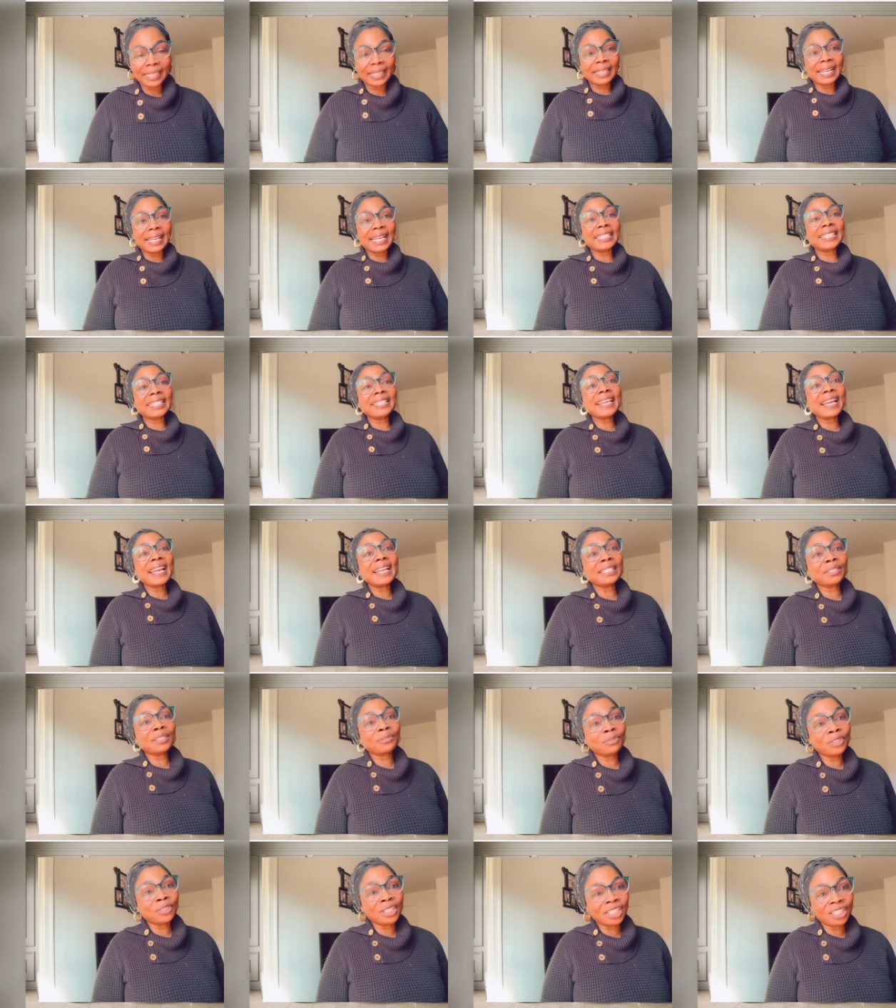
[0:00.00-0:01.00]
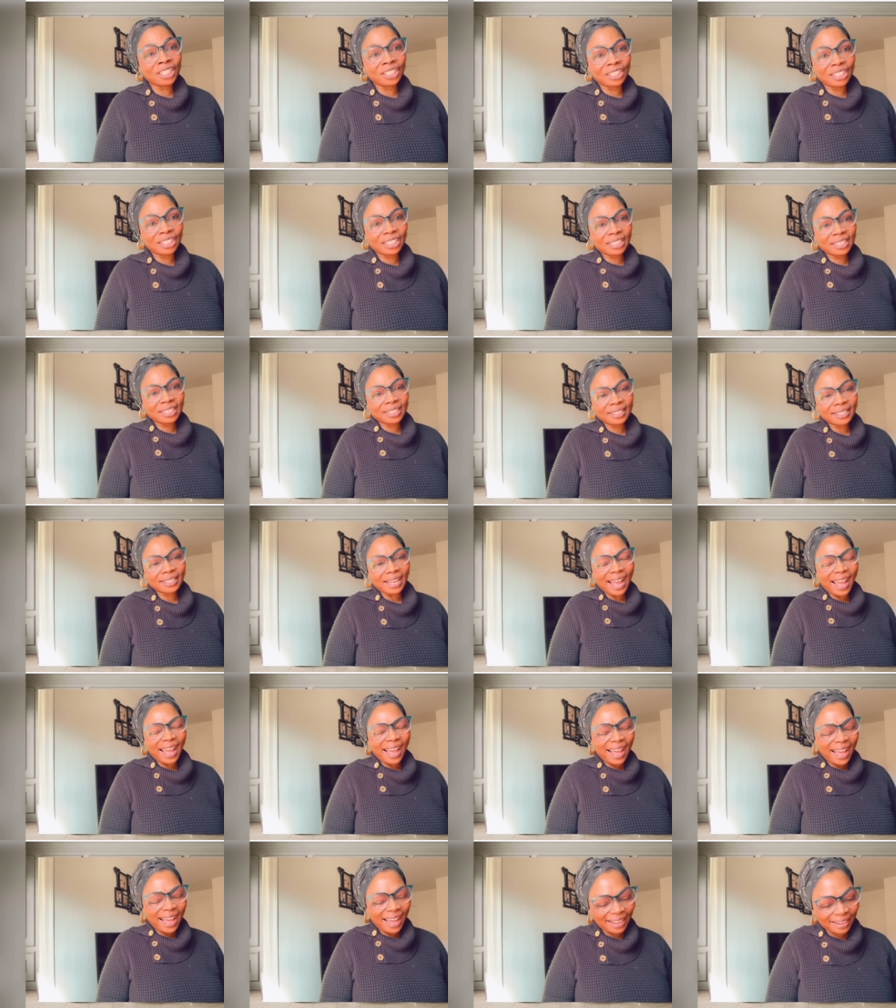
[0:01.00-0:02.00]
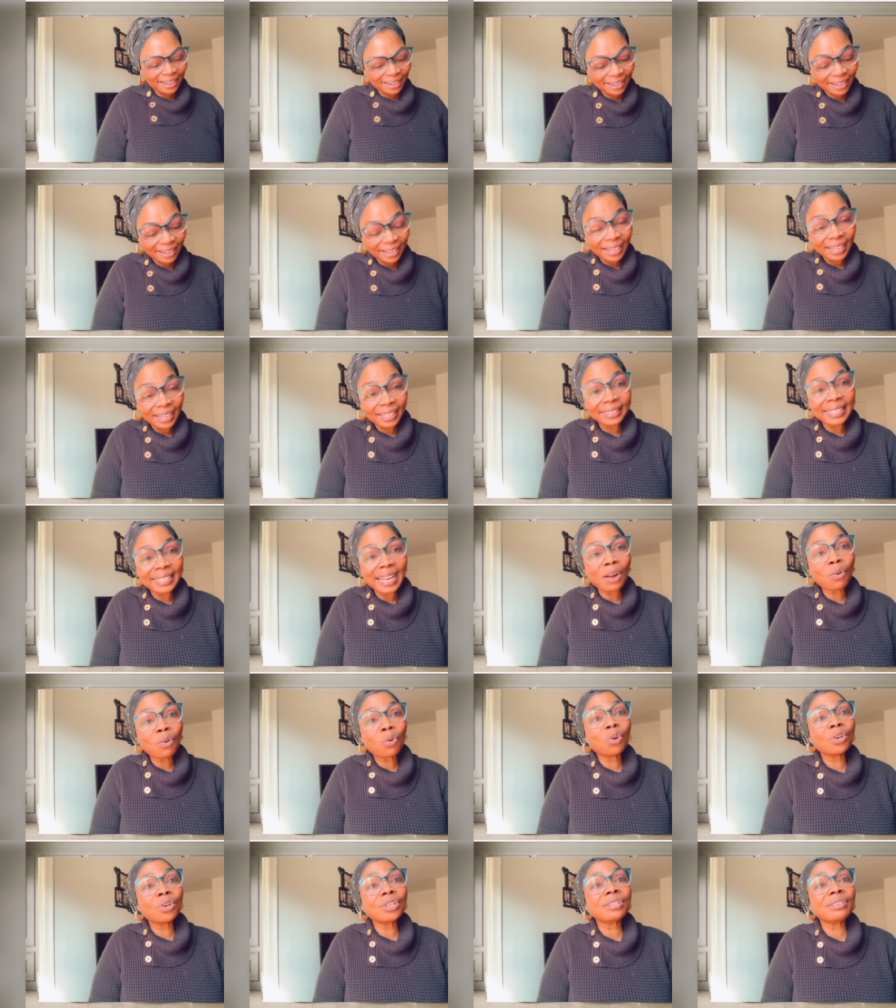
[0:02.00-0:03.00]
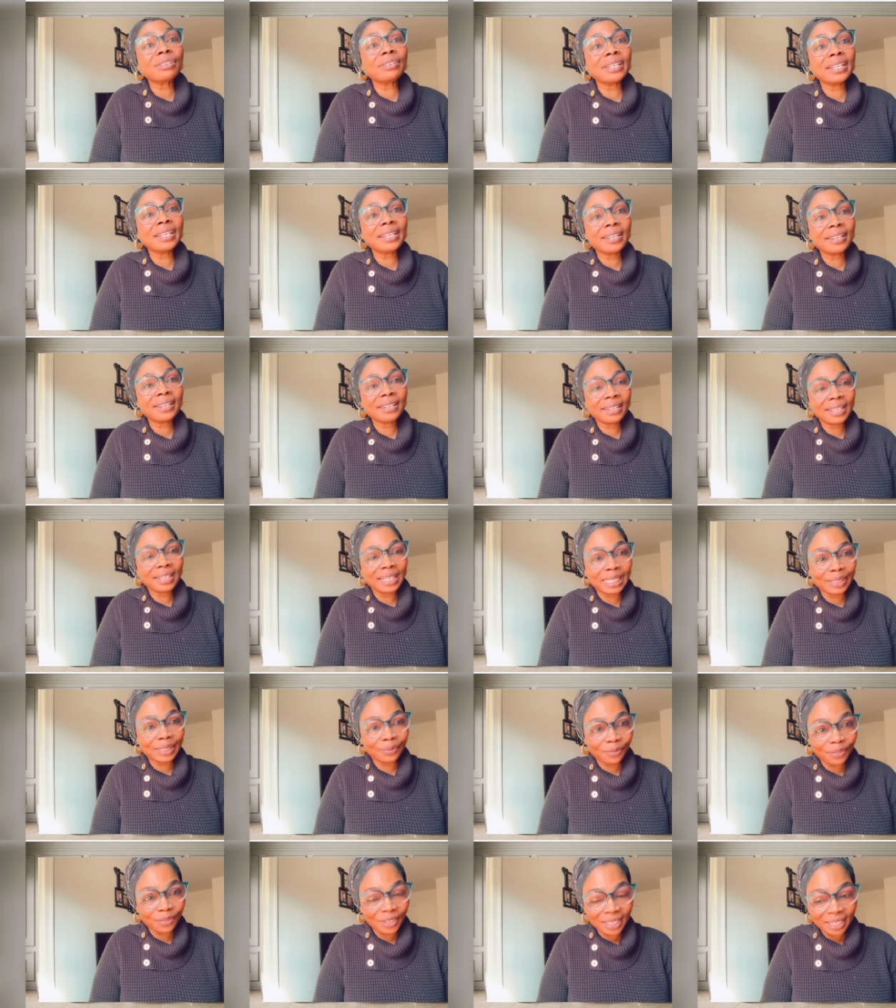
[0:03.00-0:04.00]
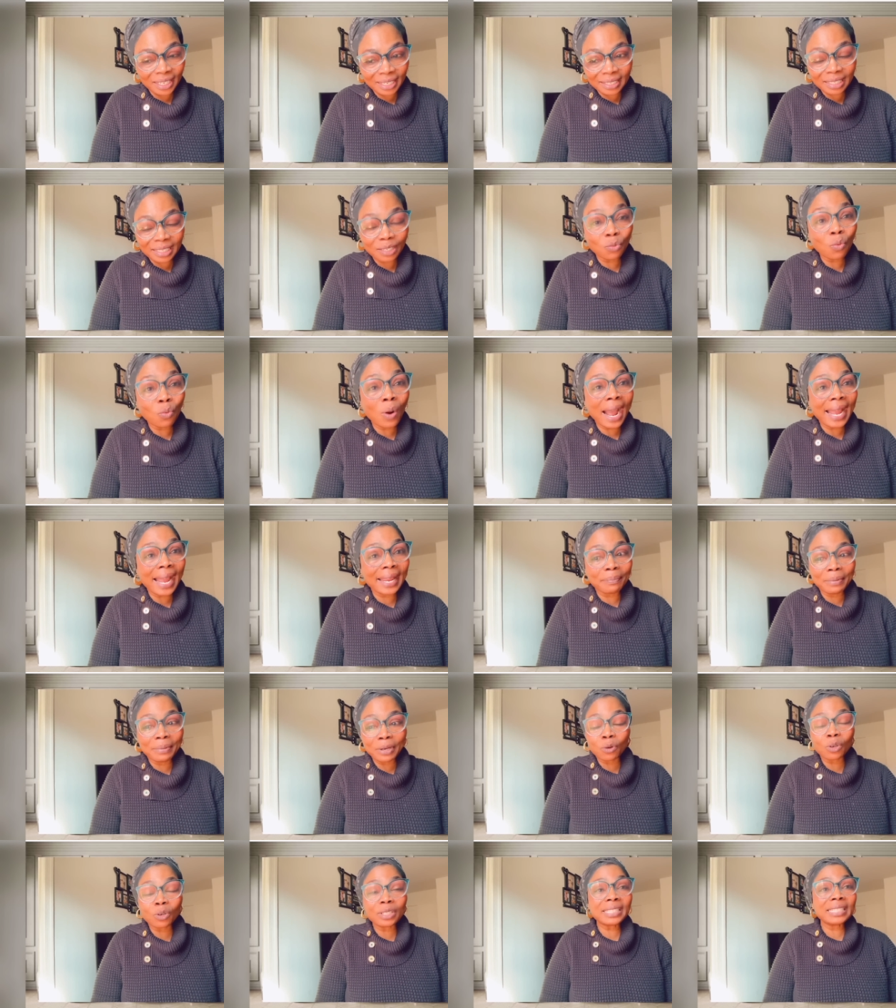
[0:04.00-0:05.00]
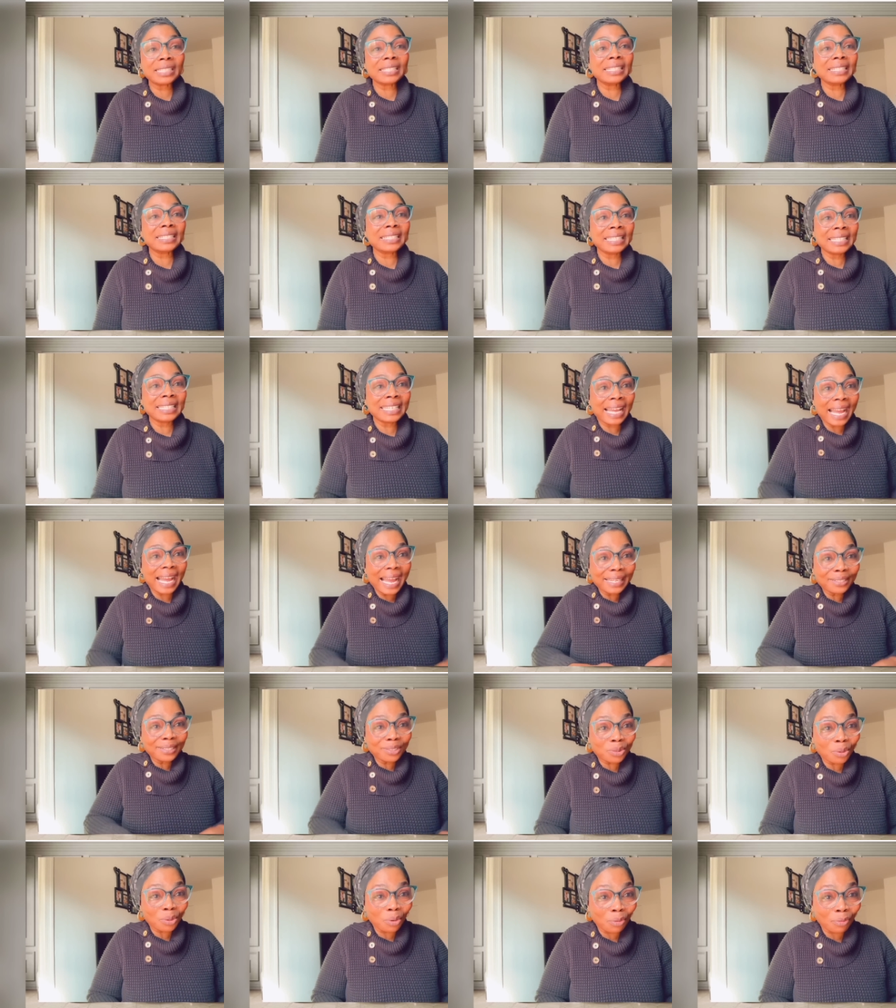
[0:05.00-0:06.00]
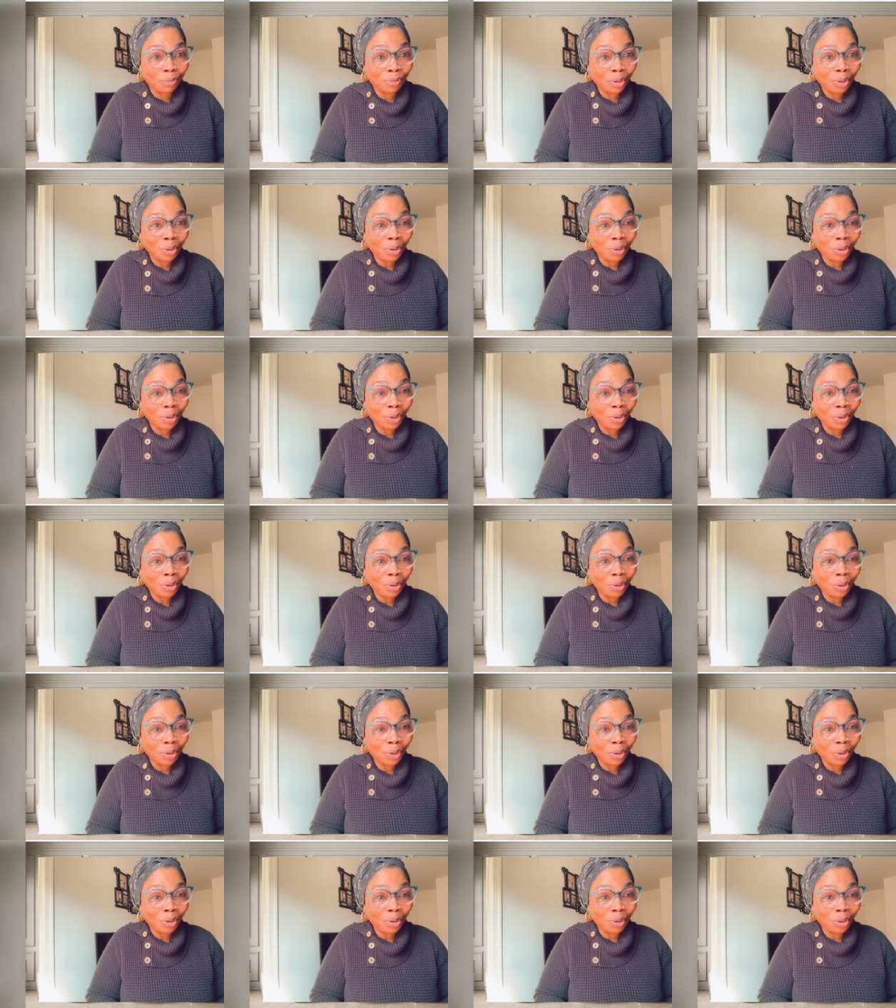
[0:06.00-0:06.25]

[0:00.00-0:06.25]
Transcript: Nigeria is finished. That country is finished. Why? Because it is in the hands of